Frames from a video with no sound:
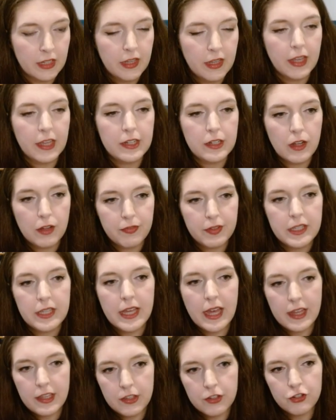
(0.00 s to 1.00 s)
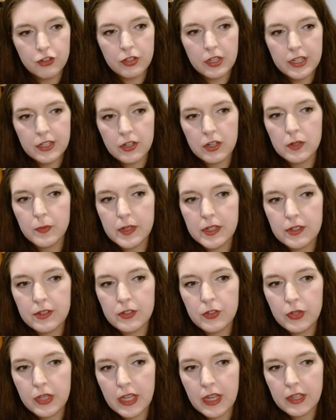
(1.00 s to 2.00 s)
And Nova, yeah, usually tournaments,
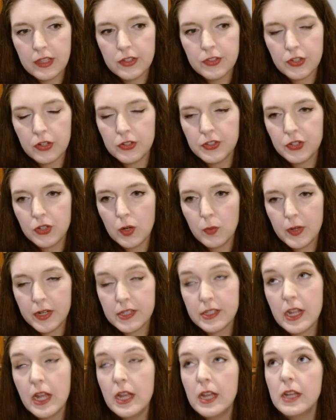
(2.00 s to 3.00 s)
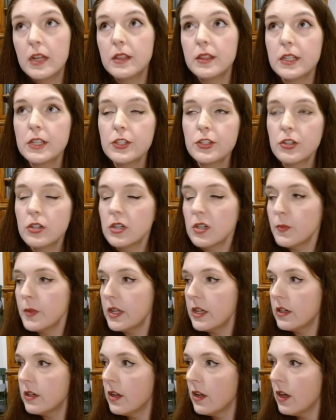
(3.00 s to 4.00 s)
you can't use your own scorebooks. This
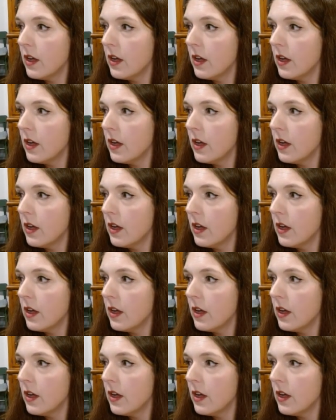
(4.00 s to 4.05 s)
tournament,